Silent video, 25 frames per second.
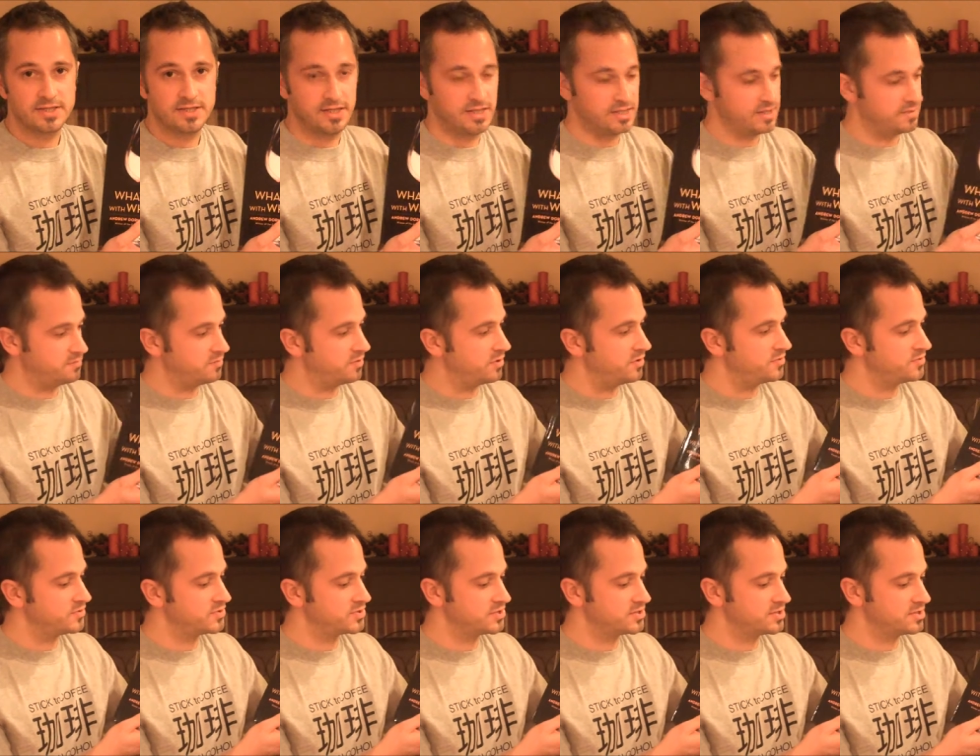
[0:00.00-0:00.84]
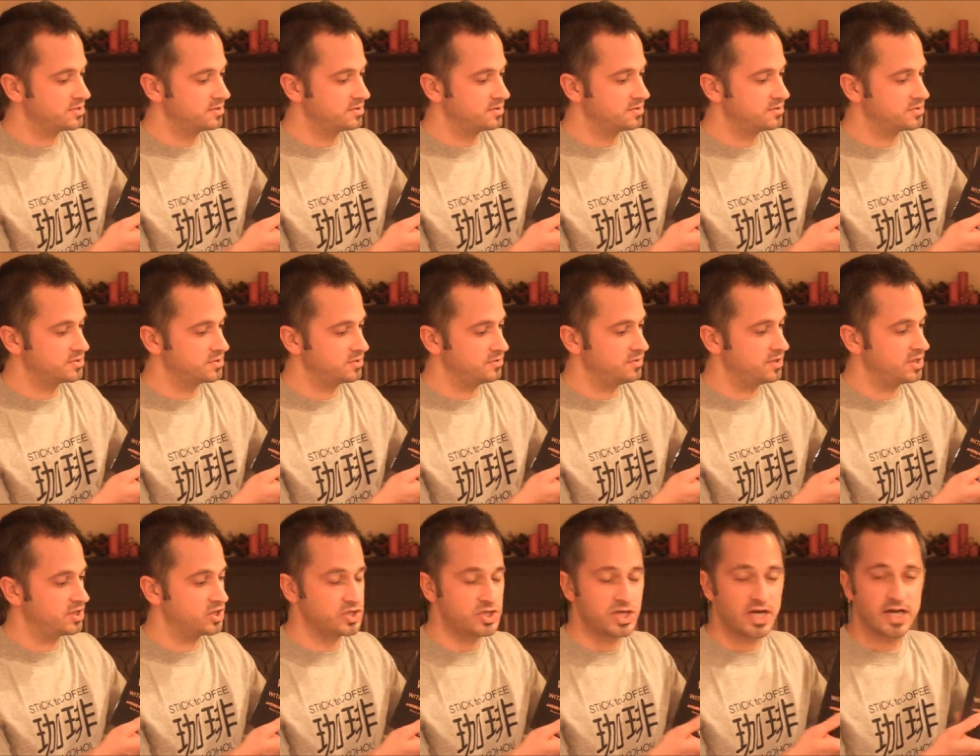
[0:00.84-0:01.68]
in the post so you
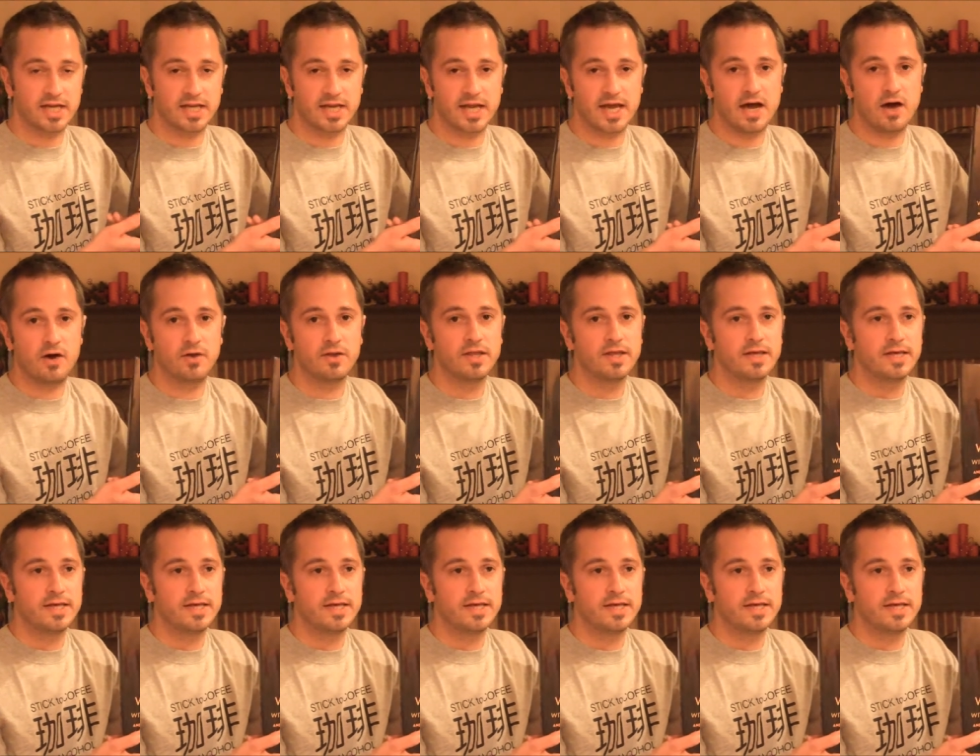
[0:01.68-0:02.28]
can check it out,